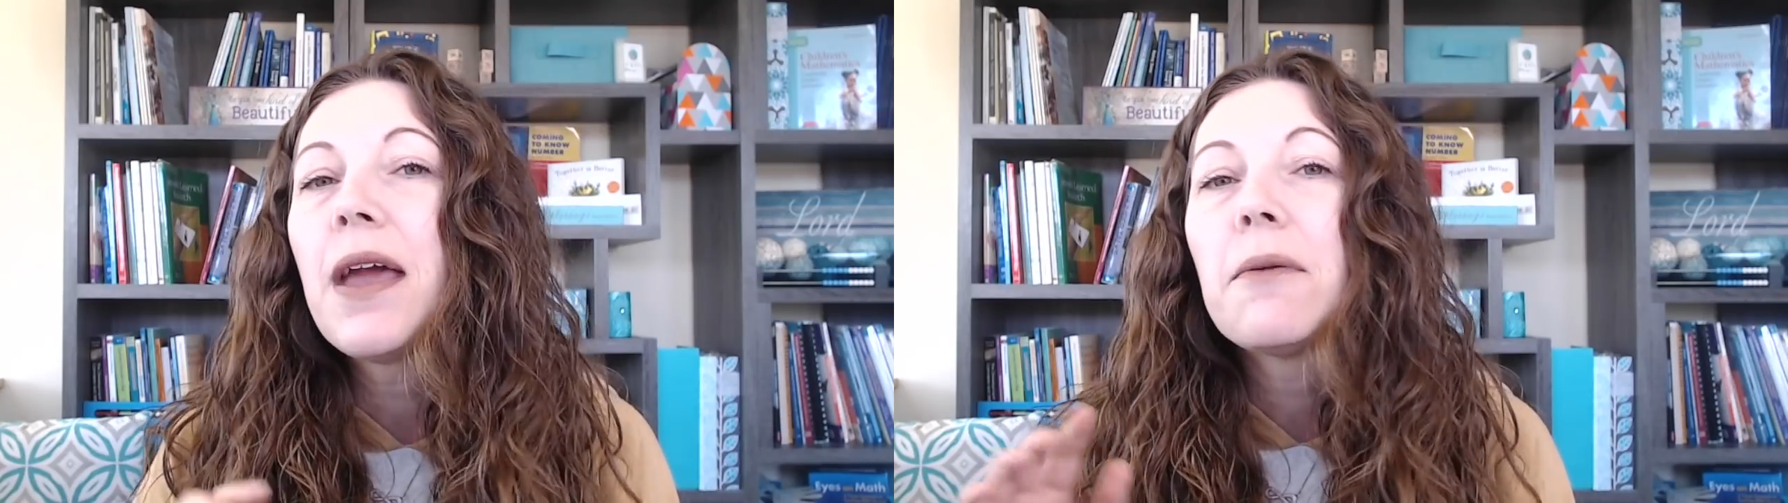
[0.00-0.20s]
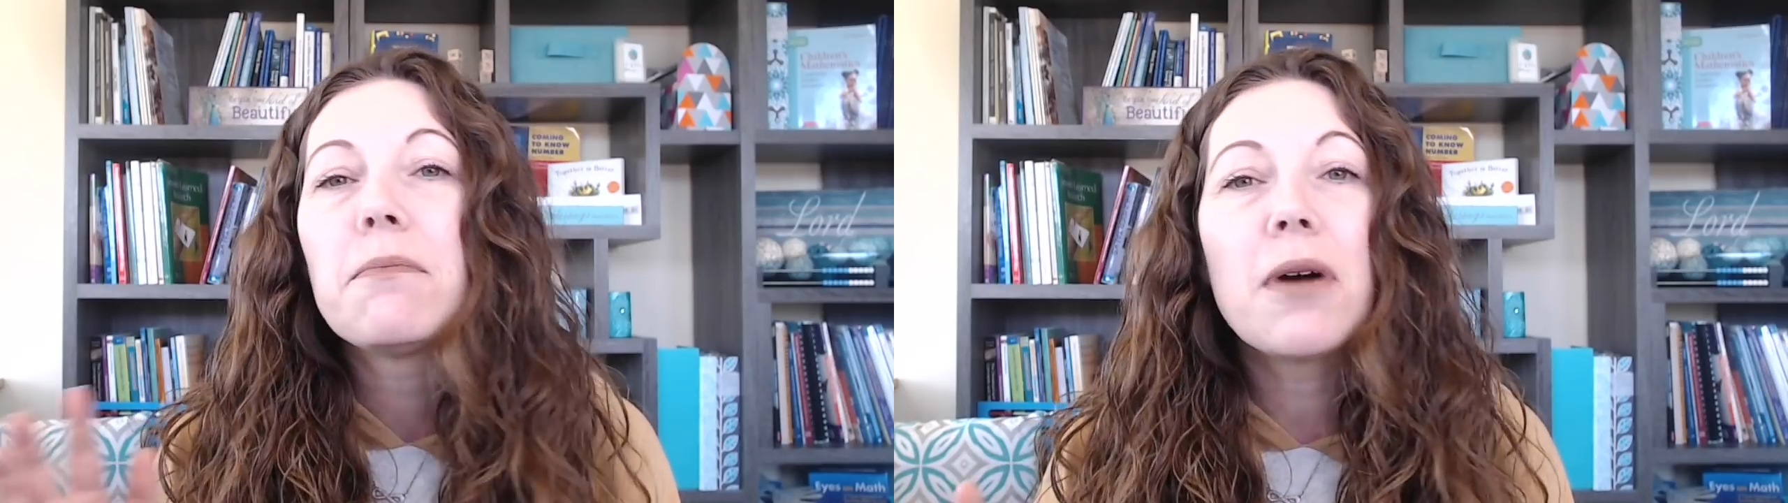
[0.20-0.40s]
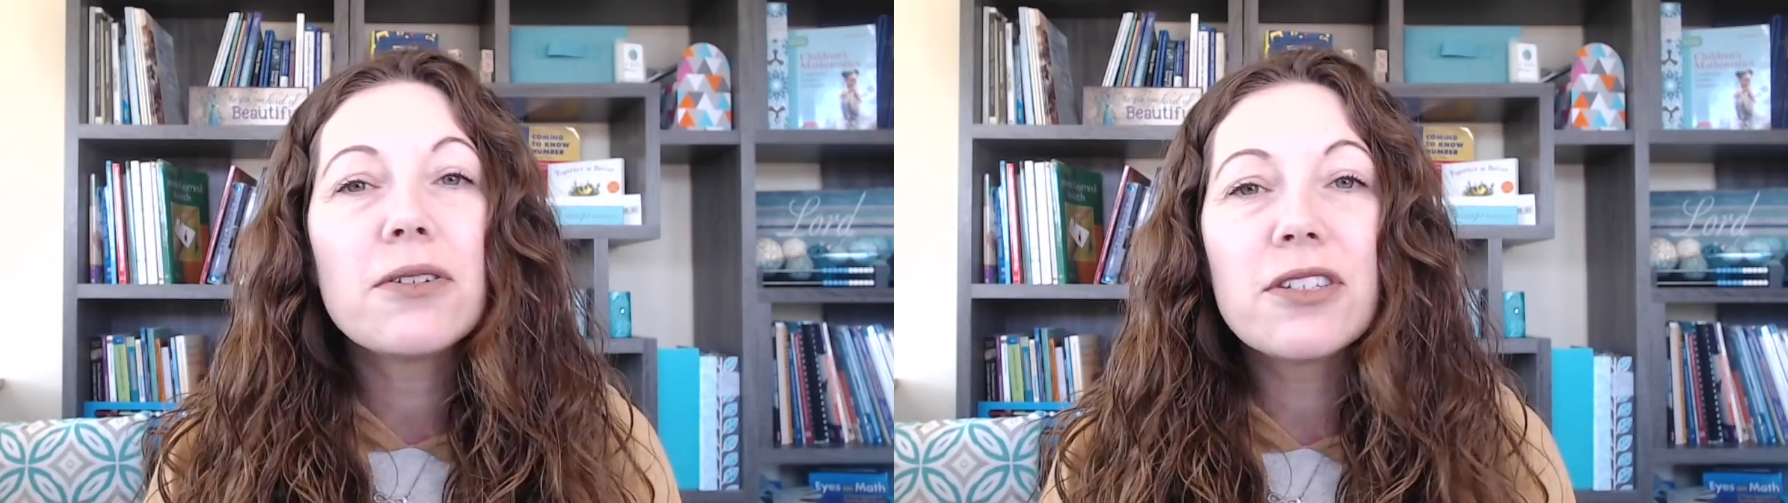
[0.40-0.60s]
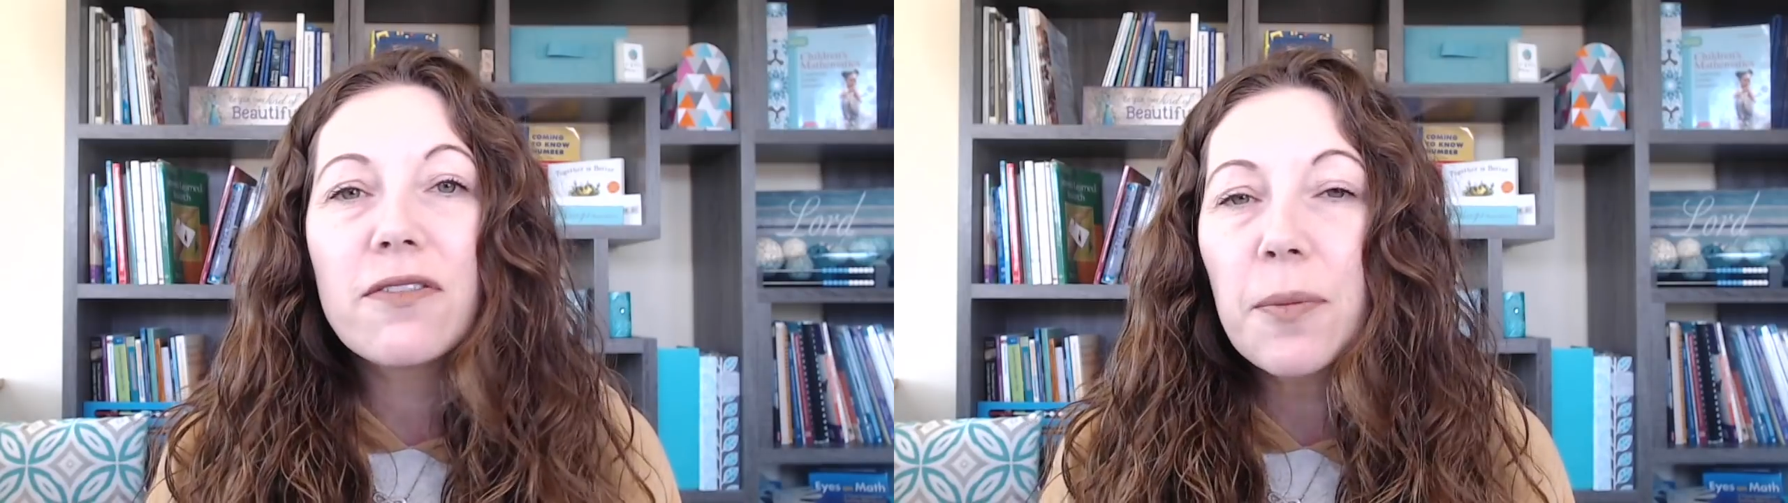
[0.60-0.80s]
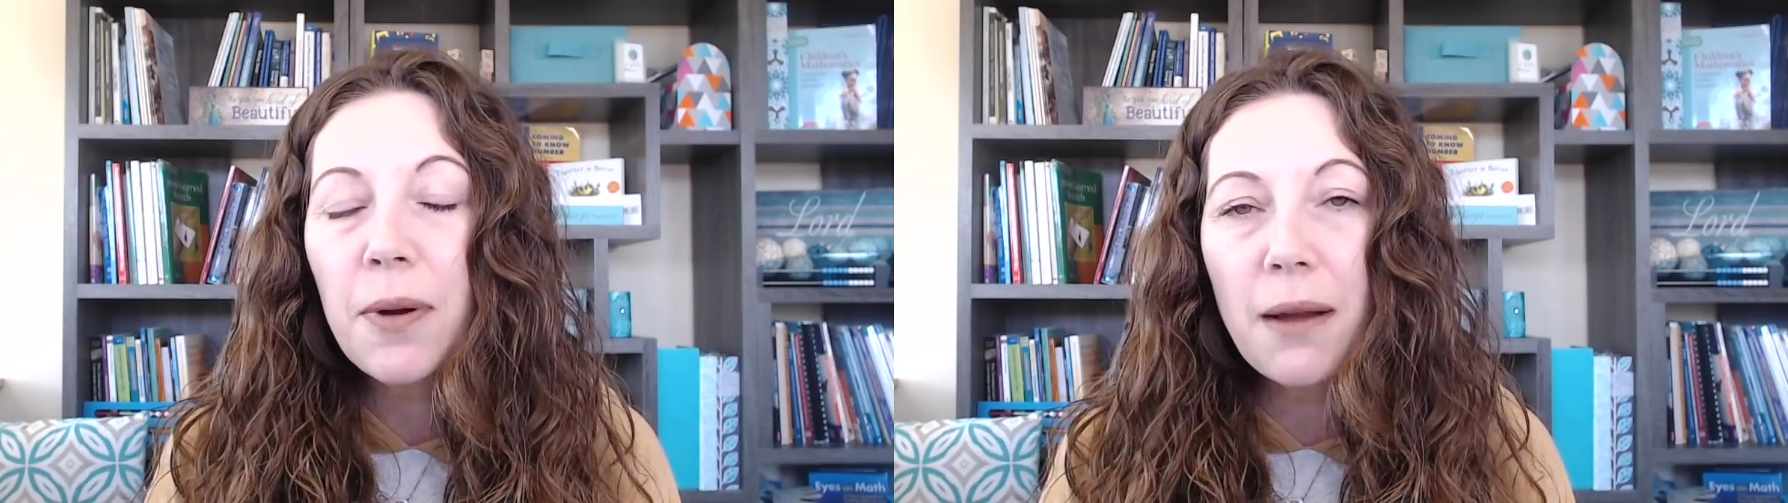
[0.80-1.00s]
Most of
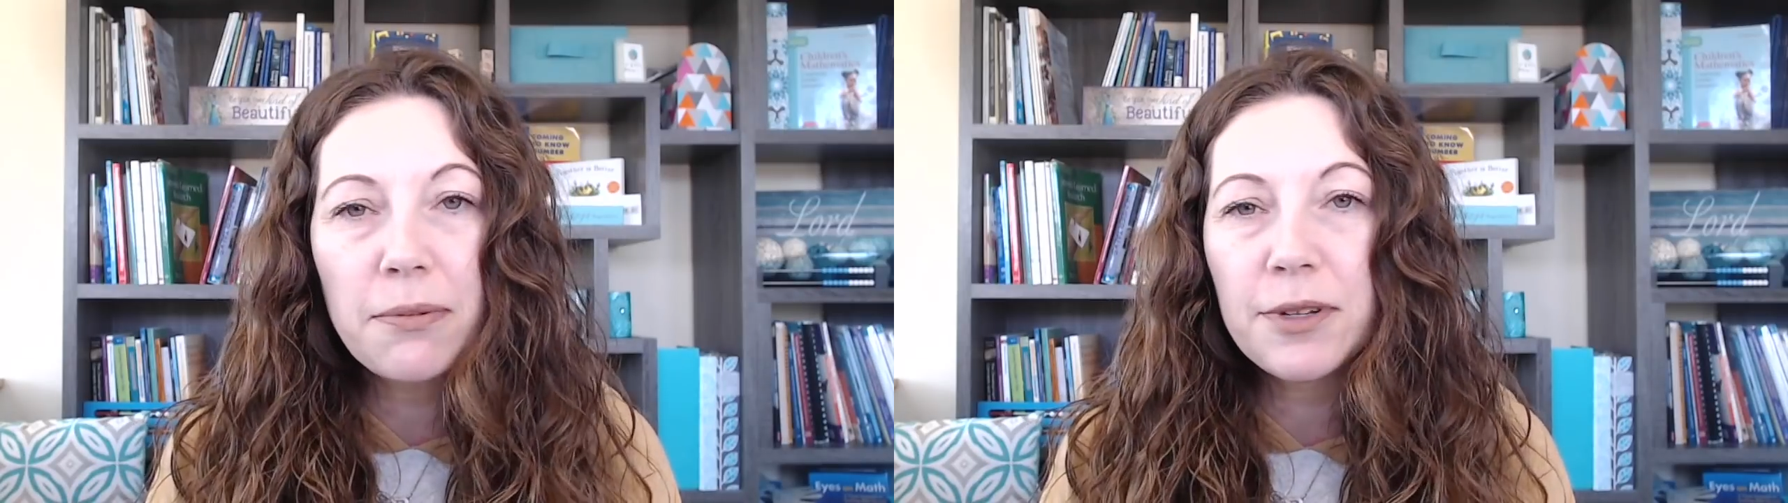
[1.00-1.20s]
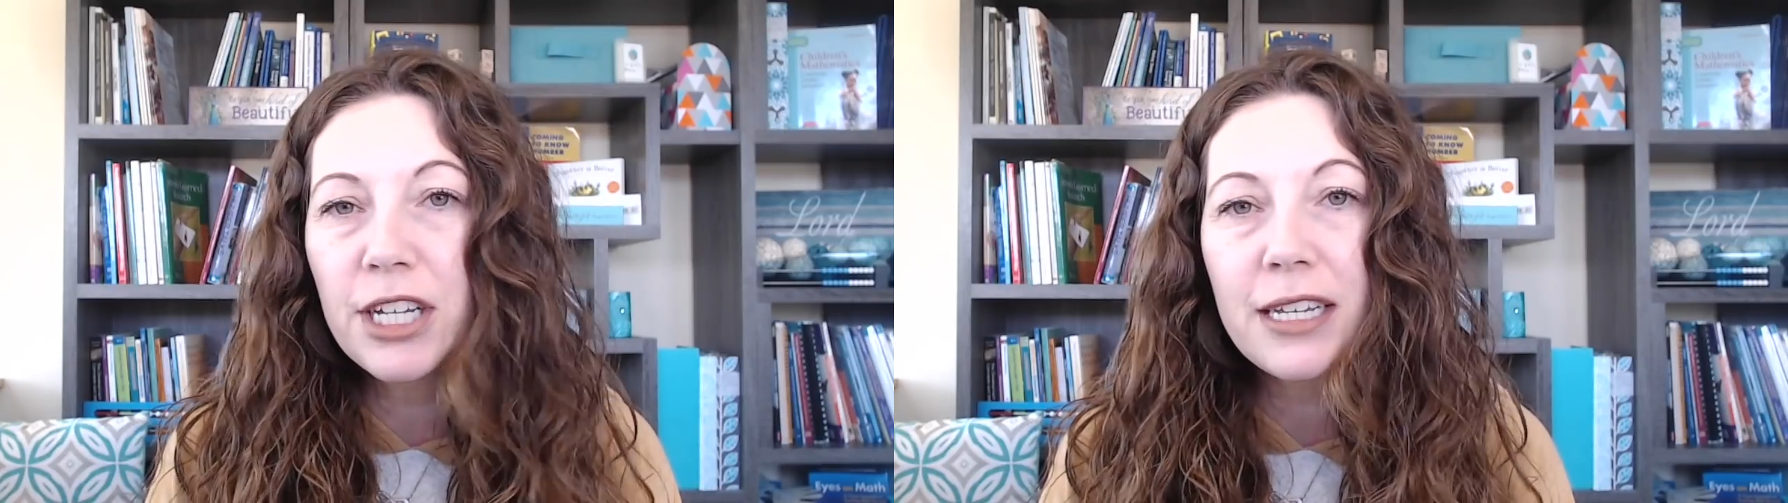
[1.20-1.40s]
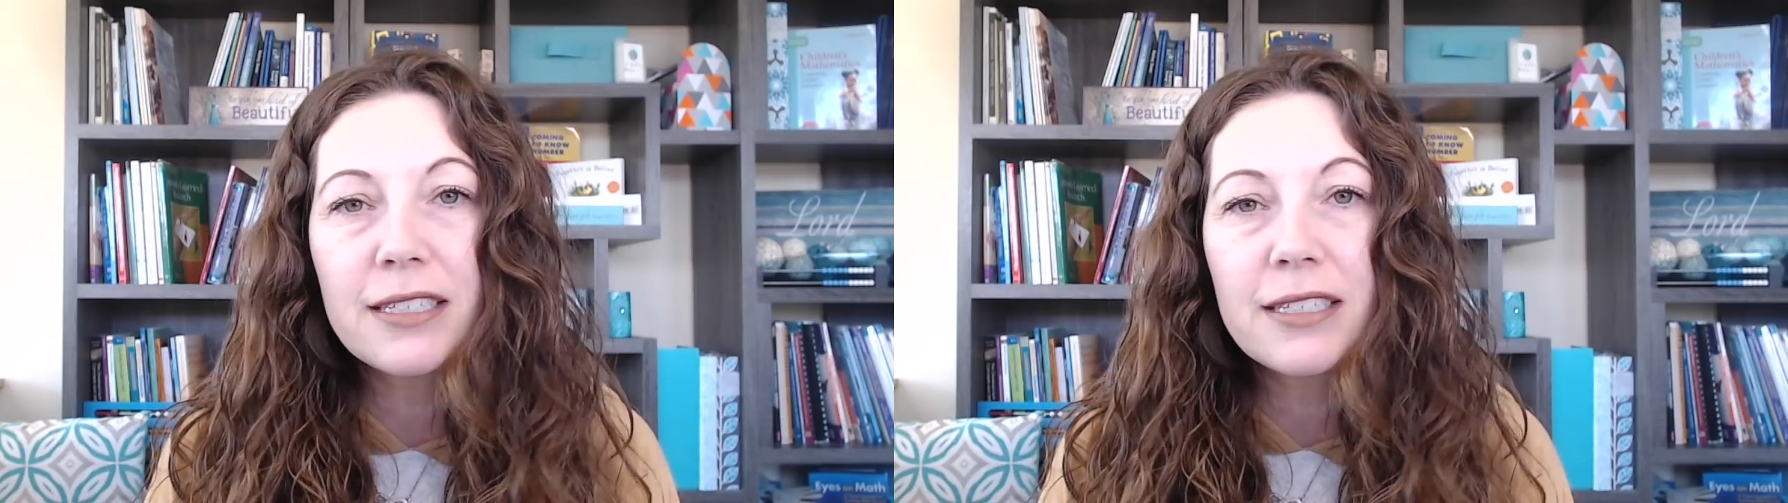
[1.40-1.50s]
the probability